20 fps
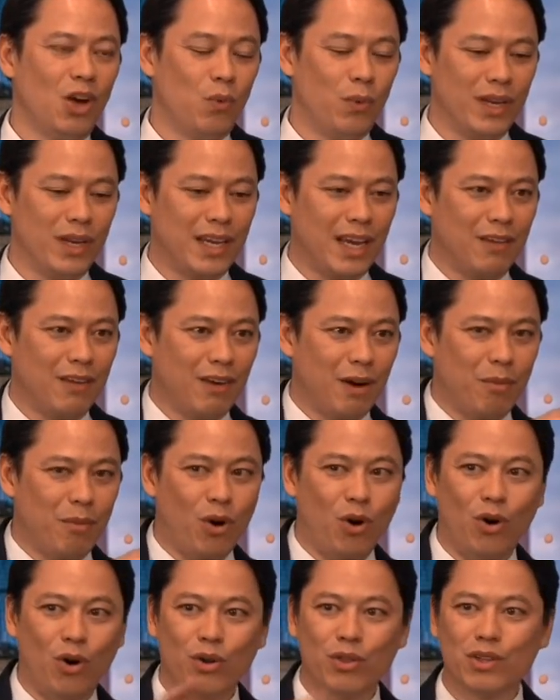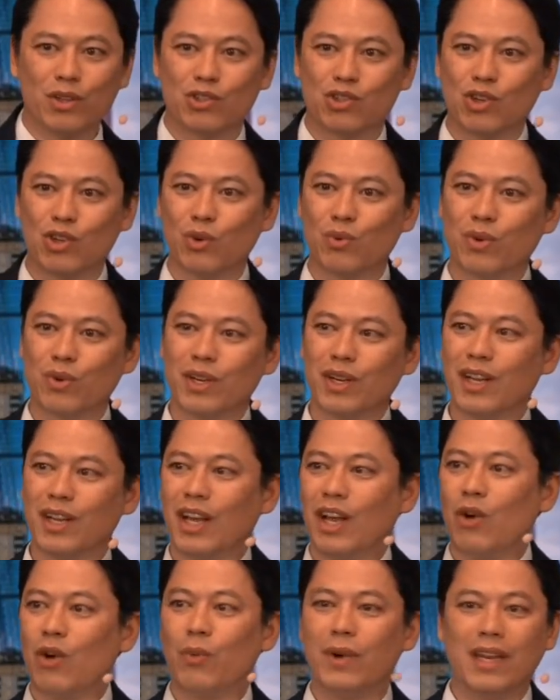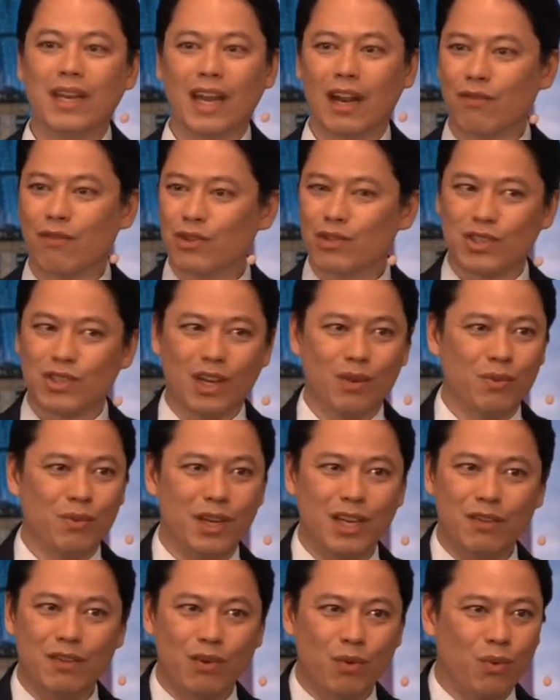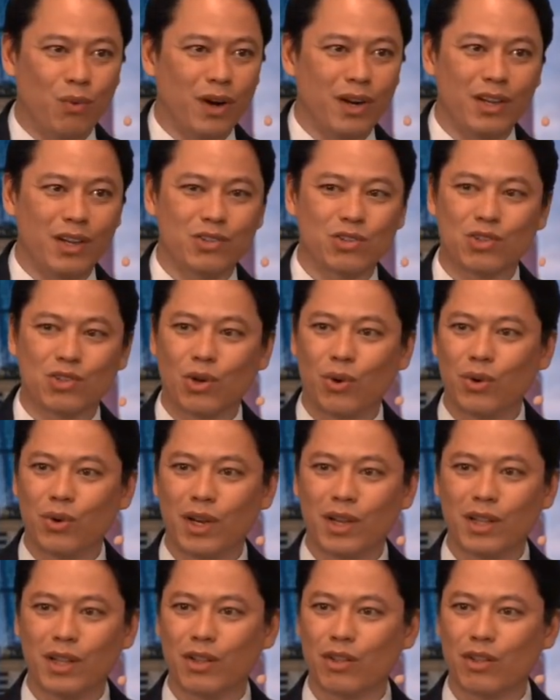We gave up all the children. We never said we even want Estonia,